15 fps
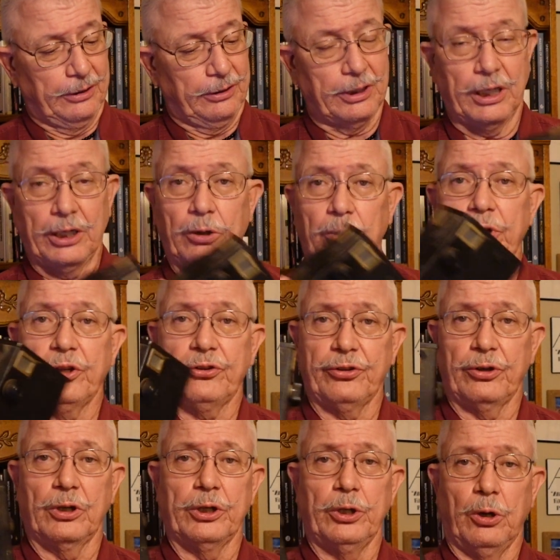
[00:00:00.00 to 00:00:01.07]
Now, I don't
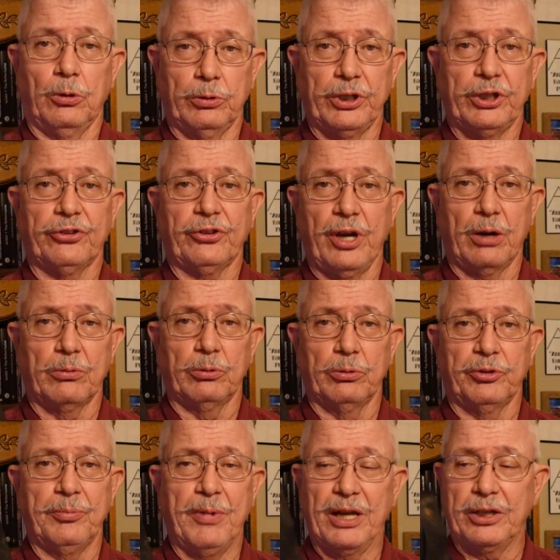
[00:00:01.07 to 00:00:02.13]
necessarily know when this camera
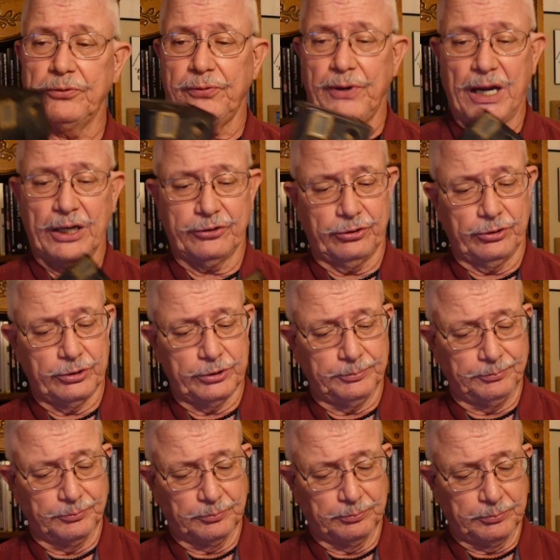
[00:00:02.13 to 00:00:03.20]
was manufactured,
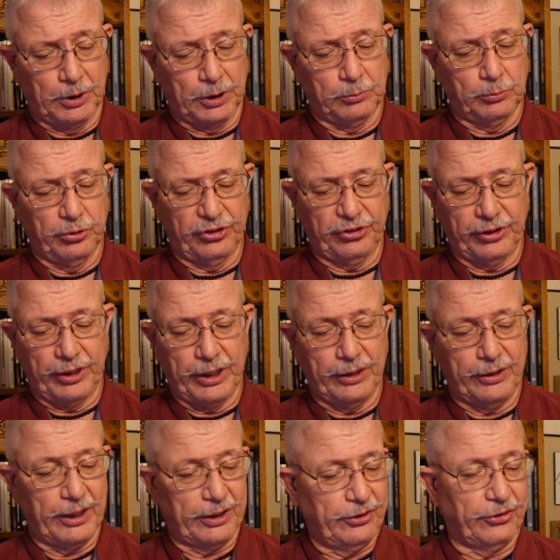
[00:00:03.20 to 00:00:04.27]
but we'll say
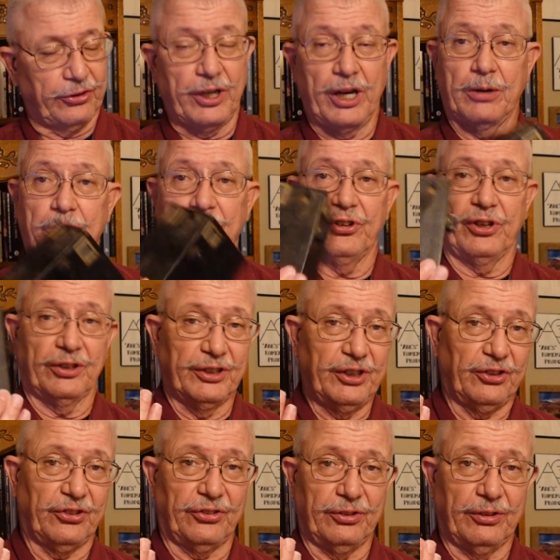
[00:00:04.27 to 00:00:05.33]
that this camera is at
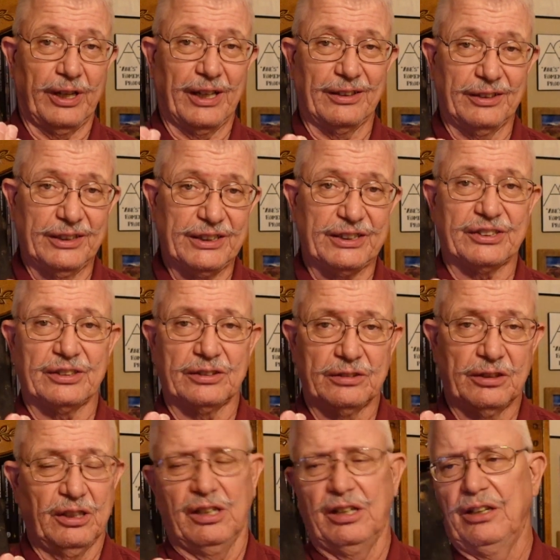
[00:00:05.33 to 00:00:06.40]
least
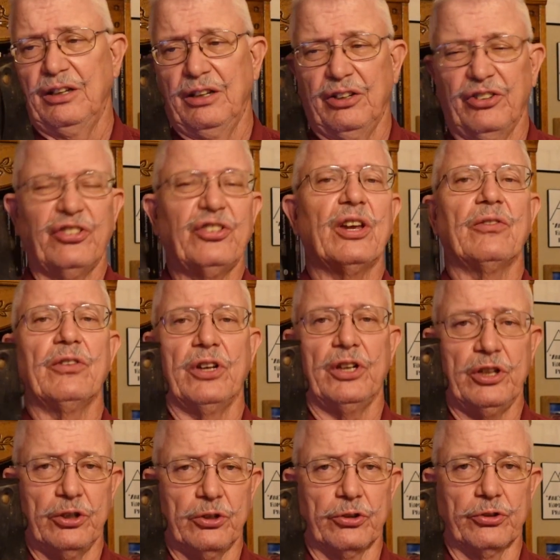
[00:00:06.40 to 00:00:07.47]
70
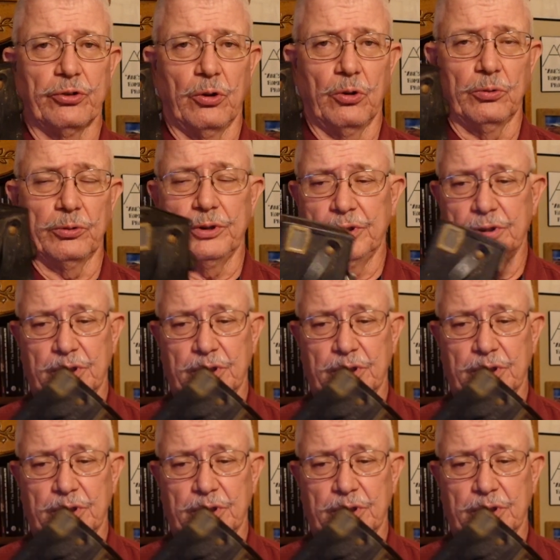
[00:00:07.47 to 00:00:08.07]
years old.